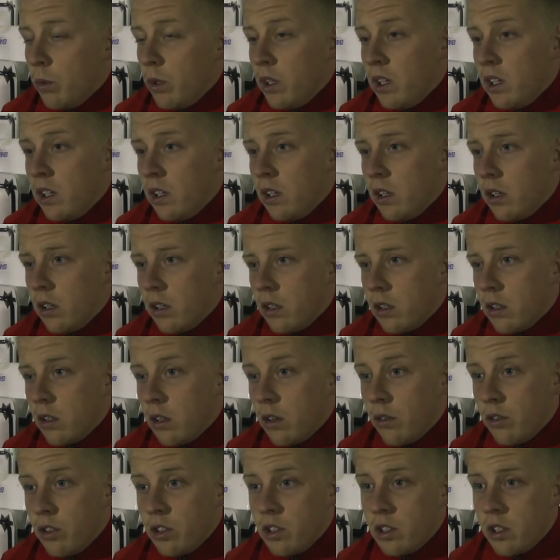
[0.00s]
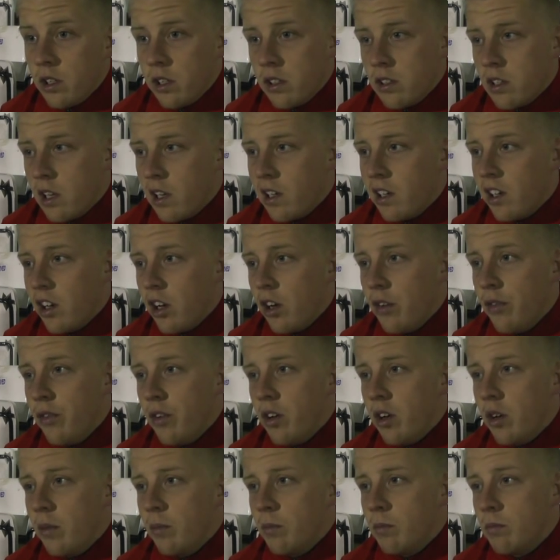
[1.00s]
we, obviously the sending off,
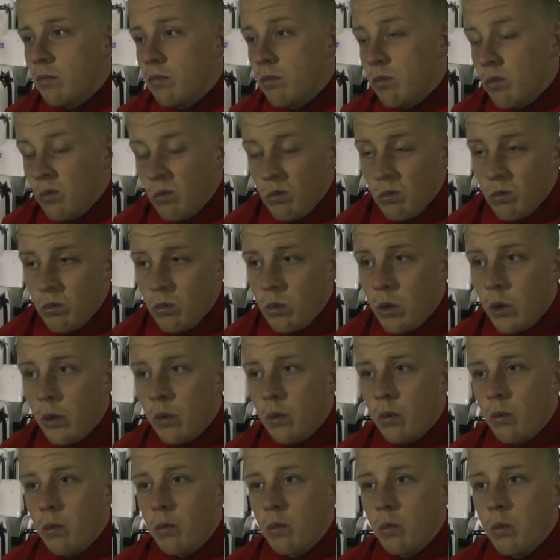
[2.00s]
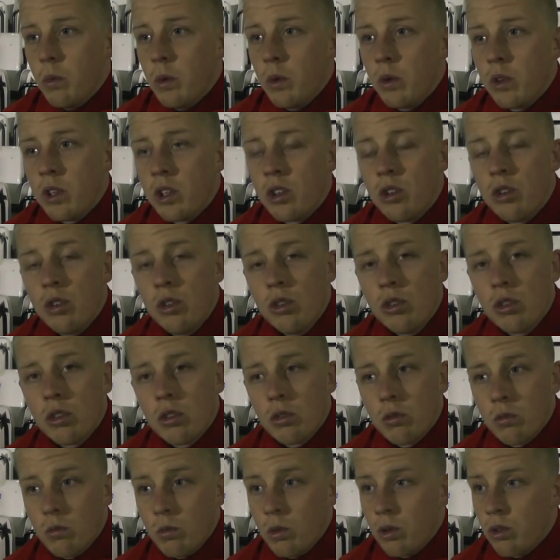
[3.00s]
we was
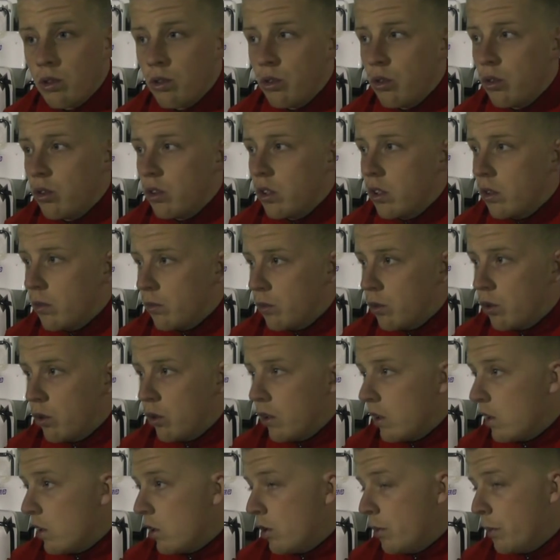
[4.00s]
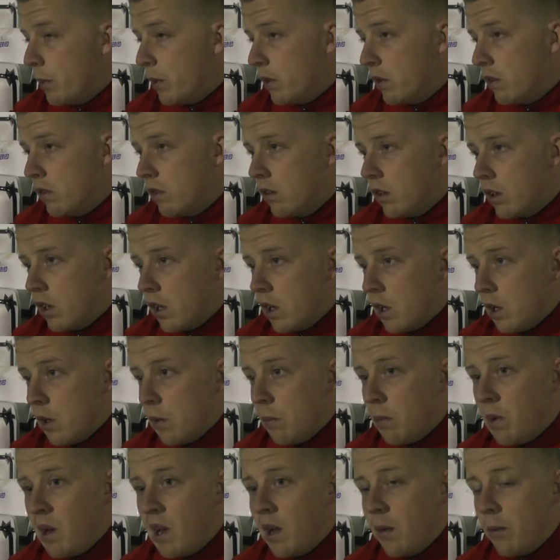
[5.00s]
cruising, tuning up and
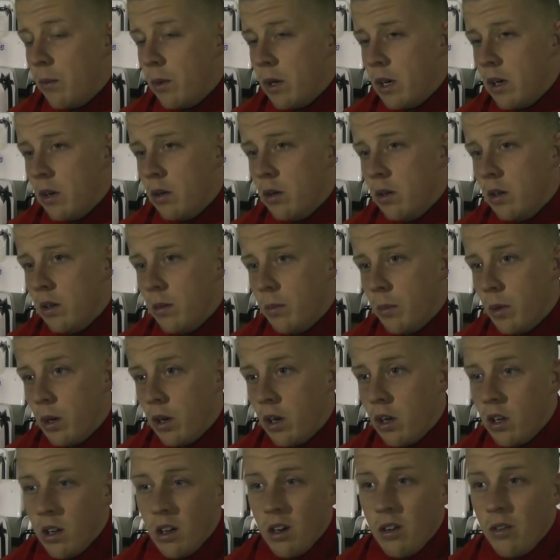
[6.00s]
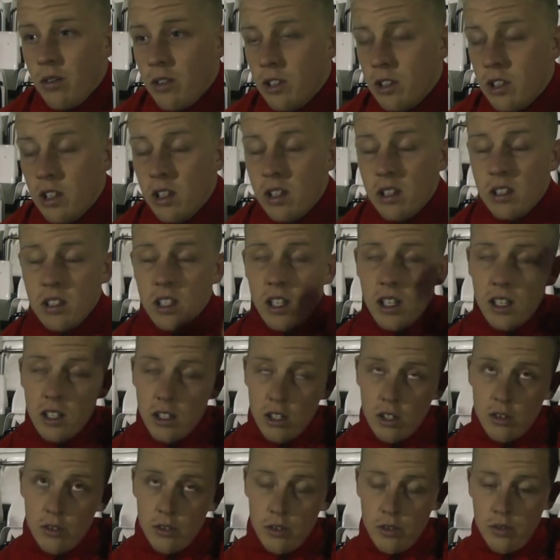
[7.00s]
playing well. But obviously the
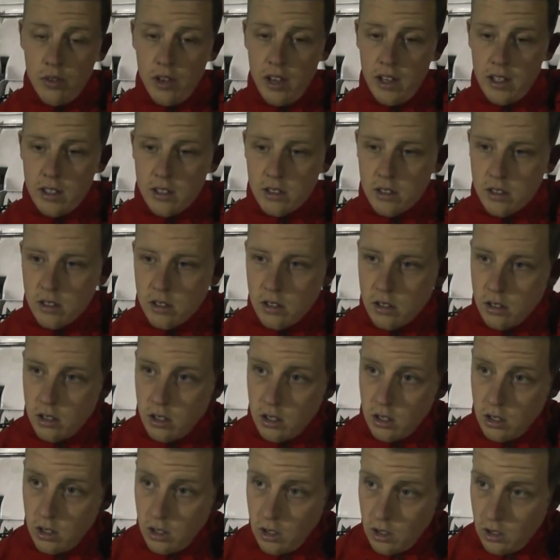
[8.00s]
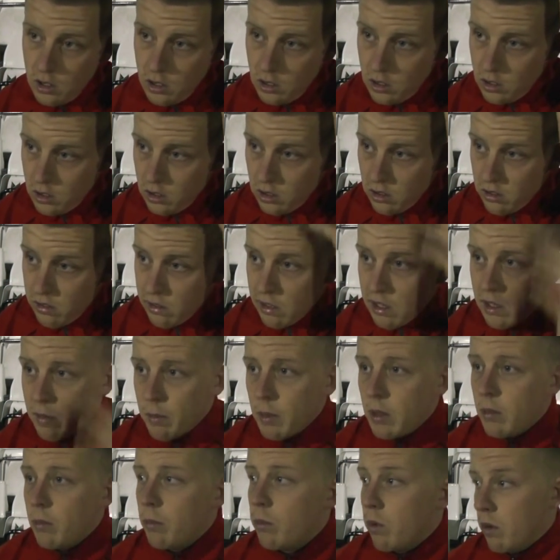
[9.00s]
sending off affects the team,
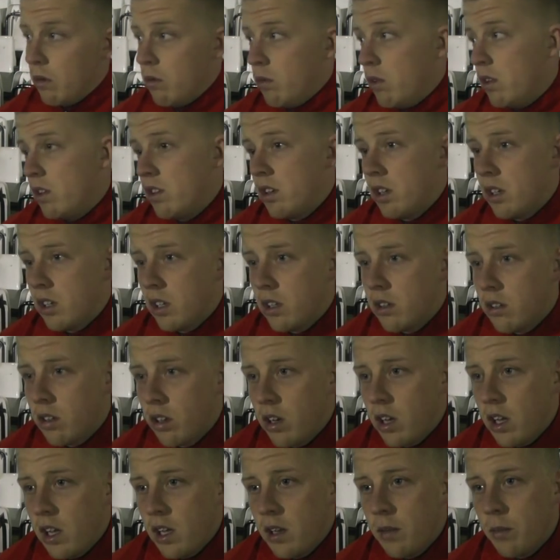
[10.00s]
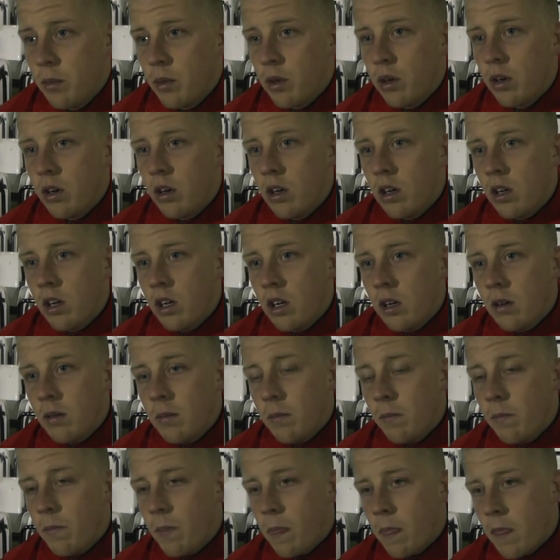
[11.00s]
which it did today. But
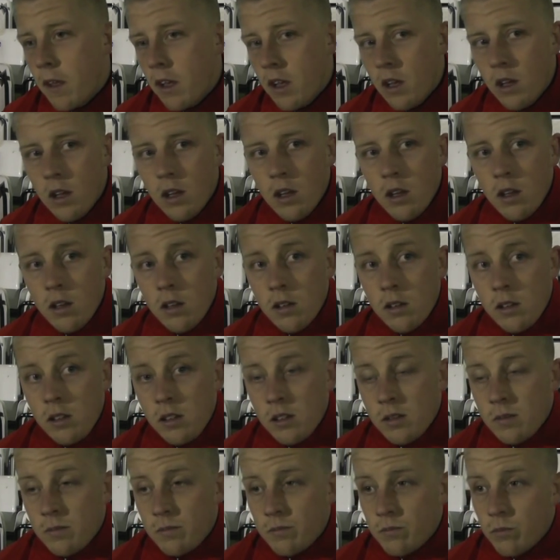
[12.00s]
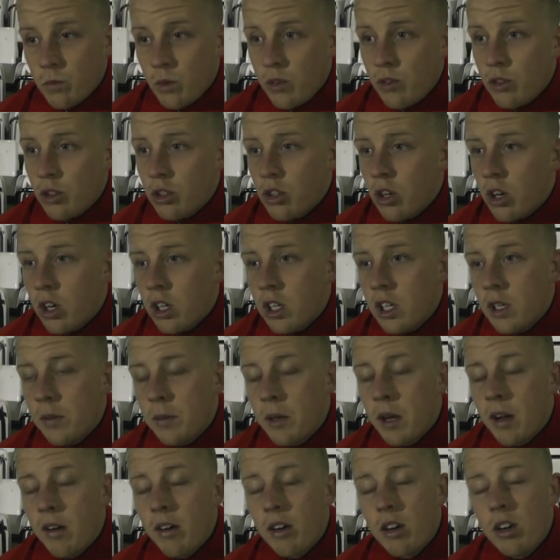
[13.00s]
we've just got to
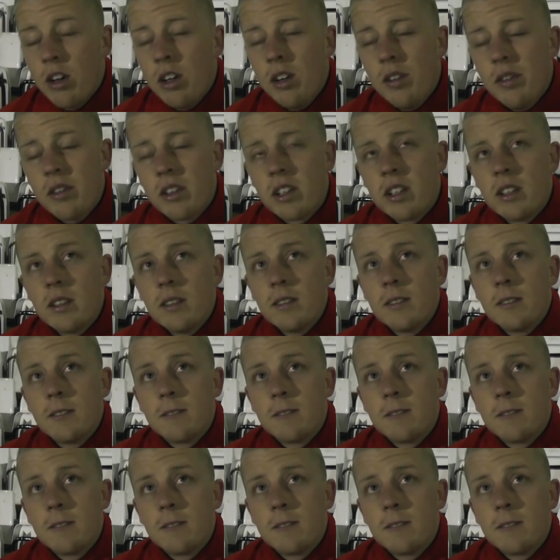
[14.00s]
keep carrying on, I think.